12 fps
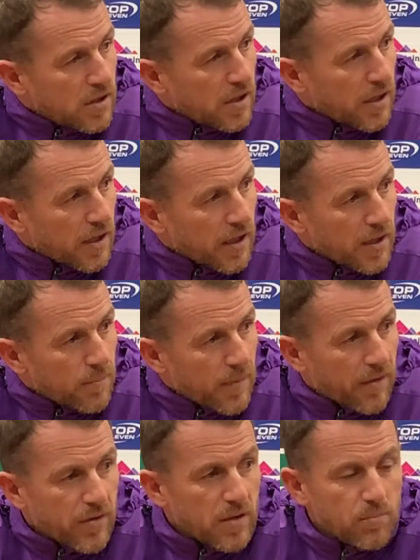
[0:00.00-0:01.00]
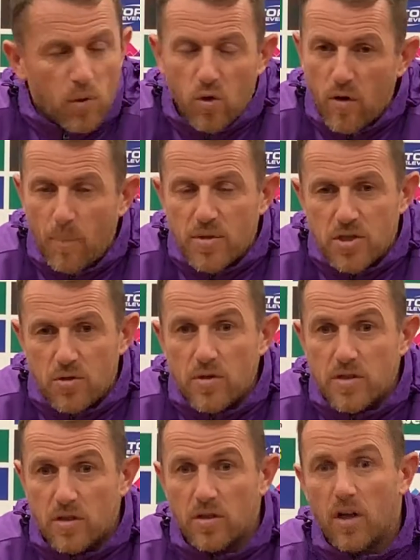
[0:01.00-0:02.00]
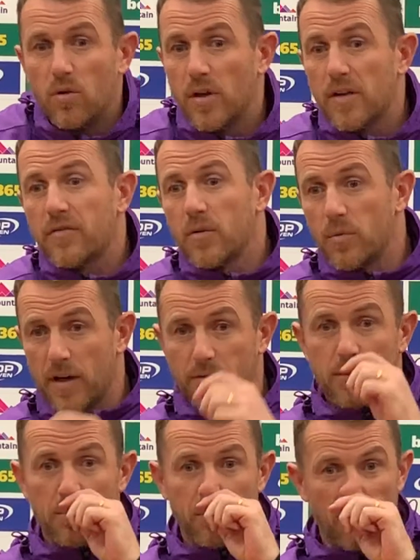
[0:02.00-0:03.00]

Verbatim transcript: Um, having more opportunities on goal than I think we have done